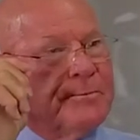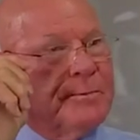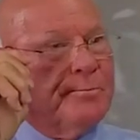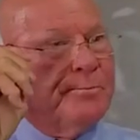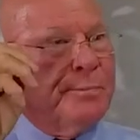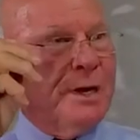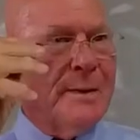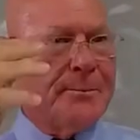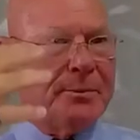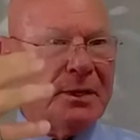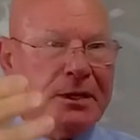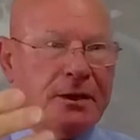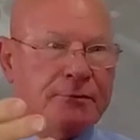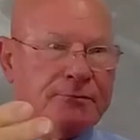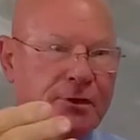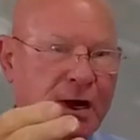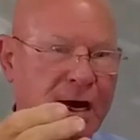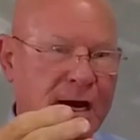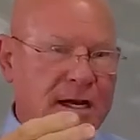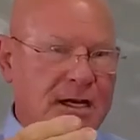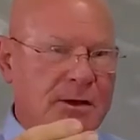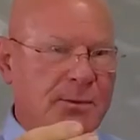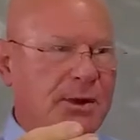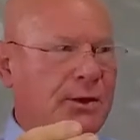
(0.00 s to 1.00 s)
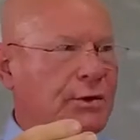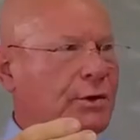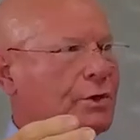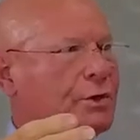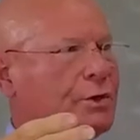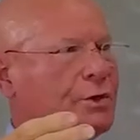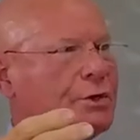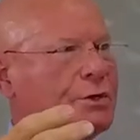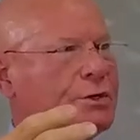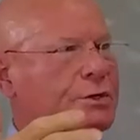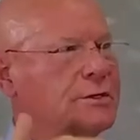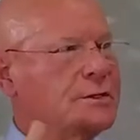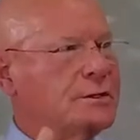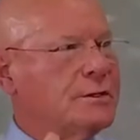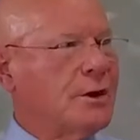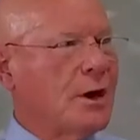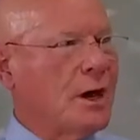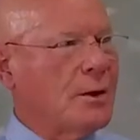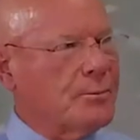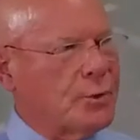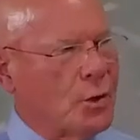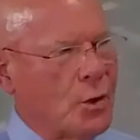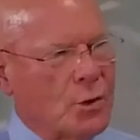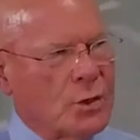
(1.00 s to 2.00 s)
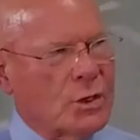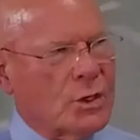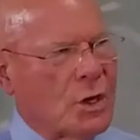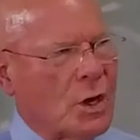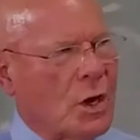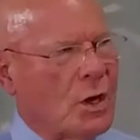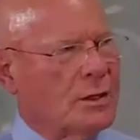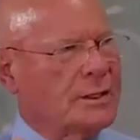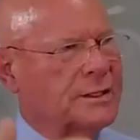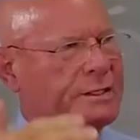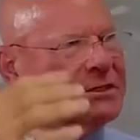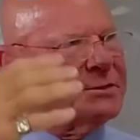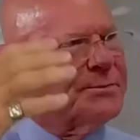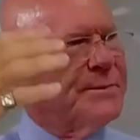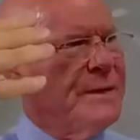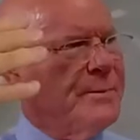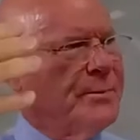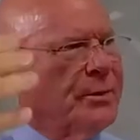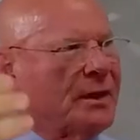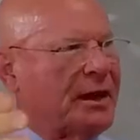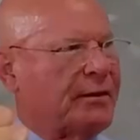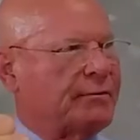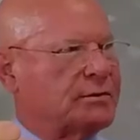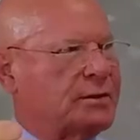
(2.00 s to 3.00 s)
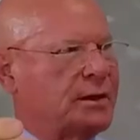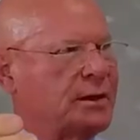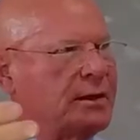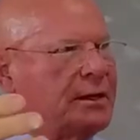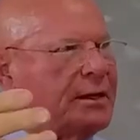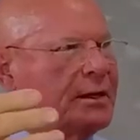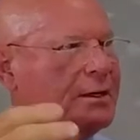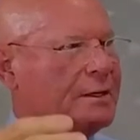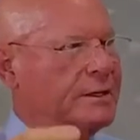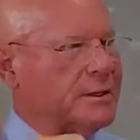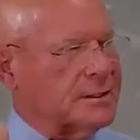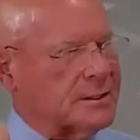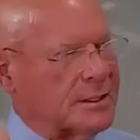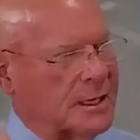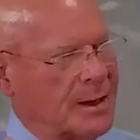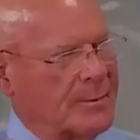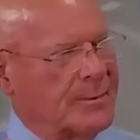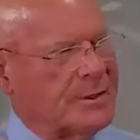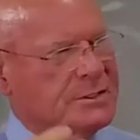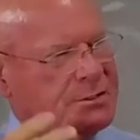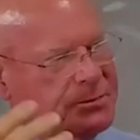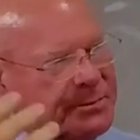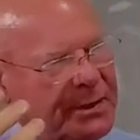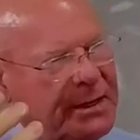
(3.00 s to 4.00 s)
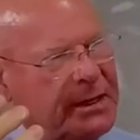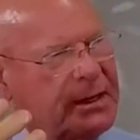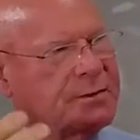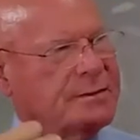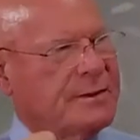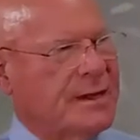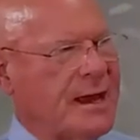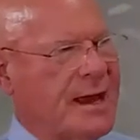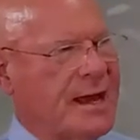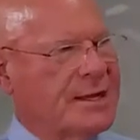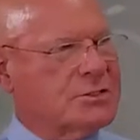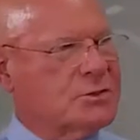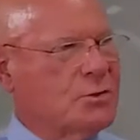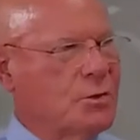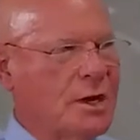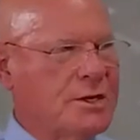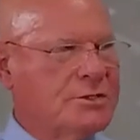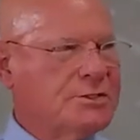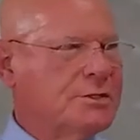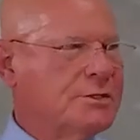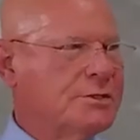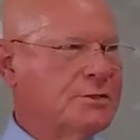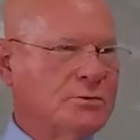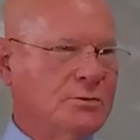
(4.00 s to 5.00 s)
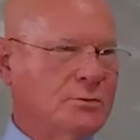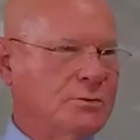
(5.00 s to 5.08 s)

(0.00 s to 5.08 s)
Public invited to be heard. There are protocol is people have come and speak. They ask questions.